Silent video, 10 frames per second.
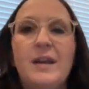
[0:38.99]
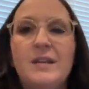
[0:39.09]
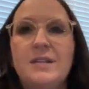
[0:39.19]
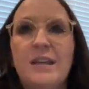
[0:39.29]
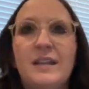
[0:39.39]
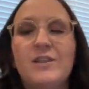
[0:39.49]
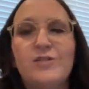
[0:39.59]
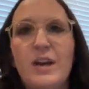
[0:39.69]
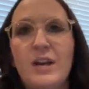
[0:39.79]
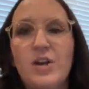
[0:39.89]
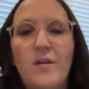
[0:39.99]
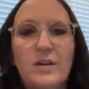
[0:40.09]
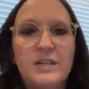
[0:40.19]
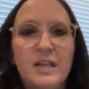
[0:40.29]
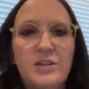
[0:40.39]
And it's like the dreaded
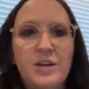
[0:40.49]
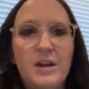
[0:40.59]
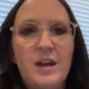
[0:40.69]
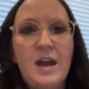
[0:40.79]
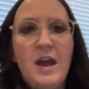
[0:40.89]
conversation.